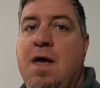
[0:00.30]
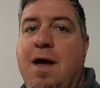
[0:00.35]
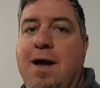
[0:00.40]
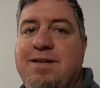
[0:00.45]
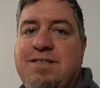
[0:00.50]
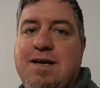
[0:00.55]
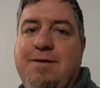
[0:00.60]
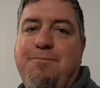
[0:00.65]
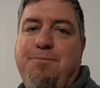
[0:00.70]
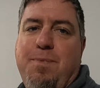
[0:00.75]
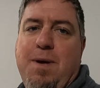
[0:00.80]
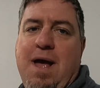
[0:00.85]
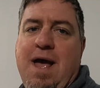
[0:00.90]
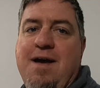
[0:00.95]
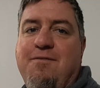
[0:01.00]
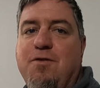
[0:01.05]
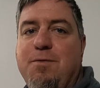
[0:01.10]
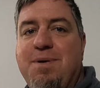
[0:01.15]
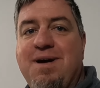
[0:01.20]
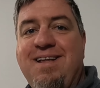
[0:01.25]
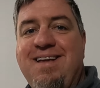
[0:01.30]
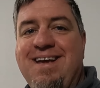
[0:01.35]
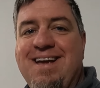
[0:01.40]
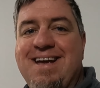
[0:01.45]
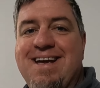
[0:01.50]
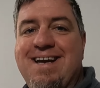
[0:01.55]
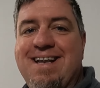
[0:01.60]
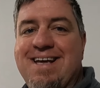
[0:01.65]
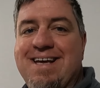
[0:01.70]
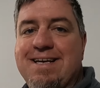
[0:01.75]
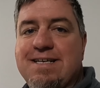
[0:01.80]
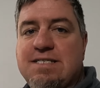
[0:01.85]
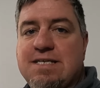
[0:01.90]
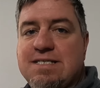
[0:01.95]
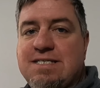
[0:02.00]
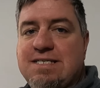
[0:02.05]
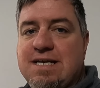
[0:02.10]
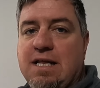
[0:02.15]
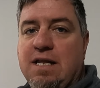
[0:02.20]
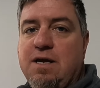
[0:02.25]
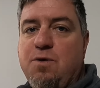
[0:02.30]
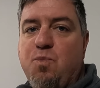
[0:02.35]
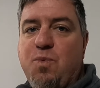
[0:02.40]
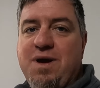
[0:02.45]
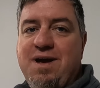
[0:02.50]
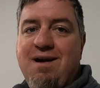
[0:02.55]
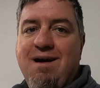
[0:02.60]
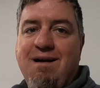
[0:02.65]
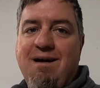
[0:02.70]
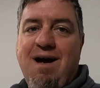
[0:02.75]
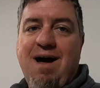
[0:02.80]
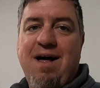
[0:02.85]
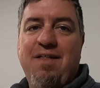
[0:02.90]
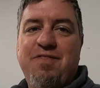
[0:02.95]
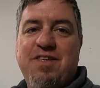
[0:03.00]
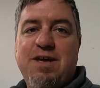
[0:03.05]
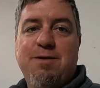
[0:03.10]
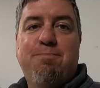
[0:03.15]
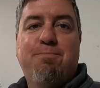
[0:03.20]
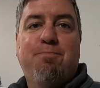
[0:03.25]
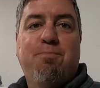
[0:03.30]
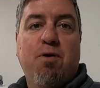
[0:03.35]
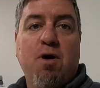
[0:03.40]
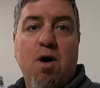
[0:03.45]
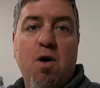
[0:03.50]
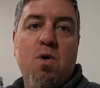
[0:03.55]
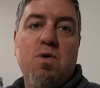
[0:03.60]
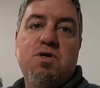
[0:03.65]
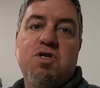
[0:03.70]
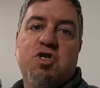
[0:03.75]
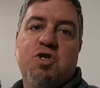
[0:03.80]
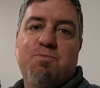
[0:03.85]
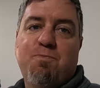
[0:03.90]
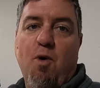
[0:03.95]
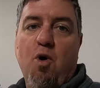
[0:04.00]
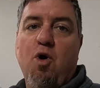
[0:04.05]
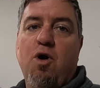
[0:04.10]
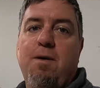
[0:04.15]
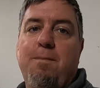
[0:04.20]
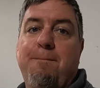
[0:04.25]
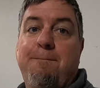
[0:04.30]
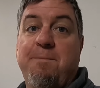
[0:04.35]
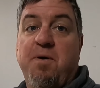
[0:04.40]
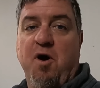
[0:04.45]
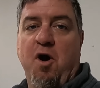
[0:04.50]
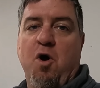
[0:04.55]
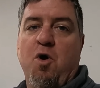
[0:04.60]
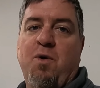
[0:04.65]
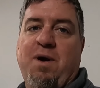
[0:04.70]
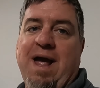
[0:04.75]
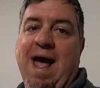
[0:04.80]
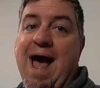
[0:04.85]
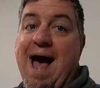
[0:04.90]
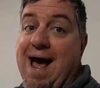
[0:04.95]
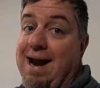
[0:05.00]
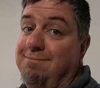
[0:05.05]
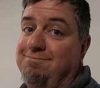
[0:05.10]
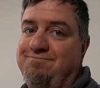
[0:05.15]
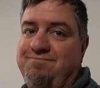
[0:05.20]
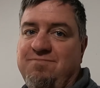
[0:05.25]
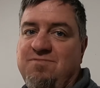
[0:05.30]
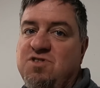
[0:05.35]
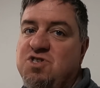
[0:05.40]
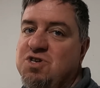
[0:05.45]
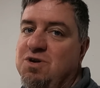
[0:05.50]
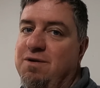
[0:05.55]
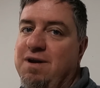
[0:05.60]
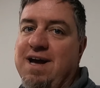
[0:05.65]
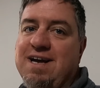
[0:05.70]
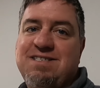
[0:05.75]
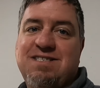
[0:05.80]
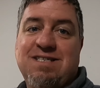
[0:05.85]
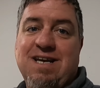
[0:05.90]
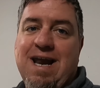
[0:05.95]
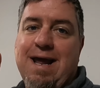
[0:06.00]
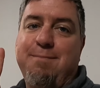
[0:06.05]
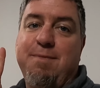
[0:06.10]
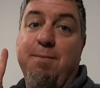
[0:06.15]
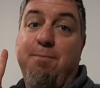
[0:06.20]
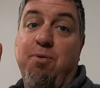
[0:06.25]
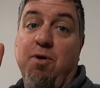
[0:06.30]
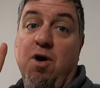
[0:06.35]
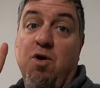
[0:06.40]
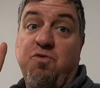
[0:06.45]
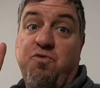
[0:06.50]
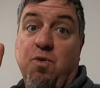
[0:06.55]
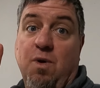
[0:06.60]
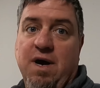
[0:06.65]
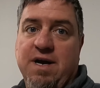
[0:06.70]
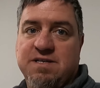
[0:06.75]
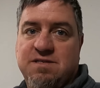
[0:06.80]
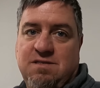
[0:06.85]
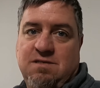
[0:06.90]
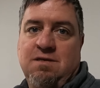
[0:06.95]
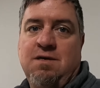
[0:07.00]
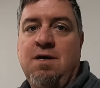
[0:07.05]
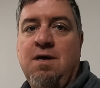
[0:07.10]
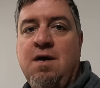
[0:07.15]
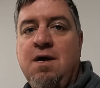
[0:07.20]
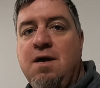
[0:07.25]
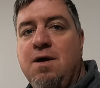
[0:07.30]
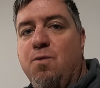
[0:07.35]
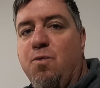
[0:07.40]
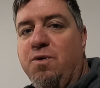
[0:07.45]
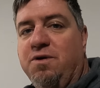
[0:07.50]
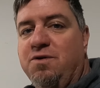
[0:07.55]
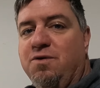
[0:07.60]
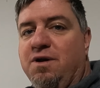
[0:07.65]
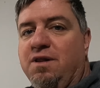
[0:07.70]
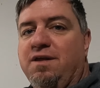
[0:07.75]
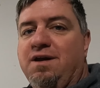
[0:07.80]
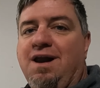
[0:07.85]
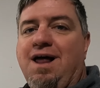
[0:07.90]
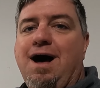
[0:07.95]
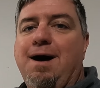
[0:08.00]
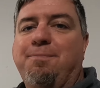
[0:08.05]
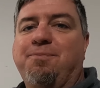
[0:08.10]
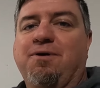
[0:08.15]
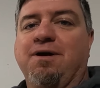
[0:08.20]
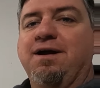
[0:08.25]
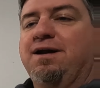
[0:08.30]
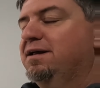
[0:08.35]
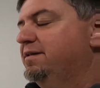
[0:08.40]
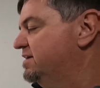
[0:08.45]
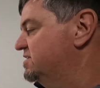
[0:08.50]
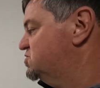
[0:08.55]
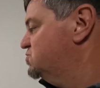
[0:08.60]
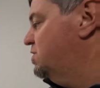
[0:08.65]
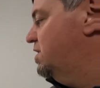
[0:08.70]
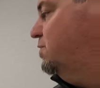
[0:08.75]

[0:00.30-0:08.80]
What's up, everybody? It is Sully. We are on the Pro Sport Pro Cat. So nice, named it Pro twice. We're doing a little upgrade on this